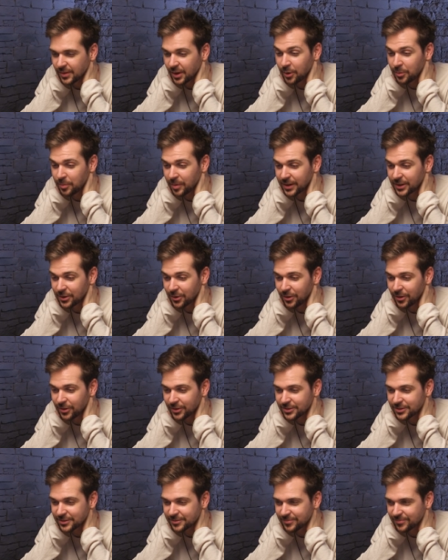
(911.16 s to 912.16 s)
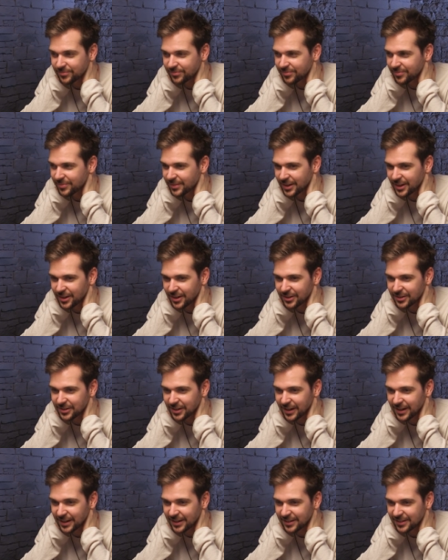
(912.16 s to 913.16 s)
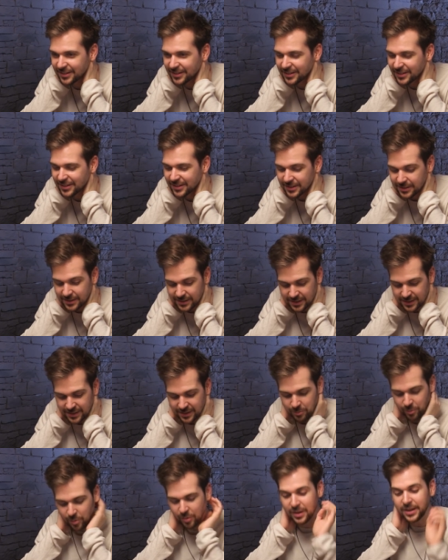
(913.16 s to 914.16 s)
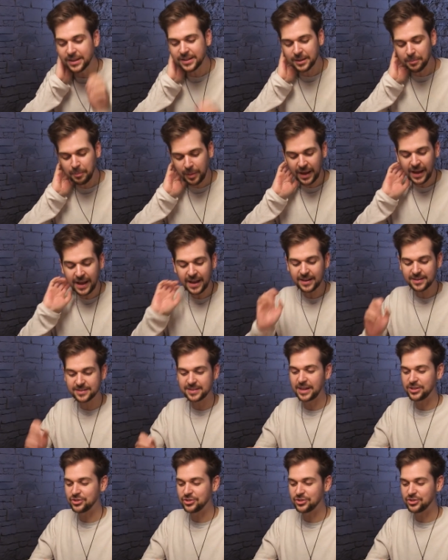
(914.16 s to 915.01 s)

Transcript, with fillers: Oh my god. Okay. Okay. Well, in the packs,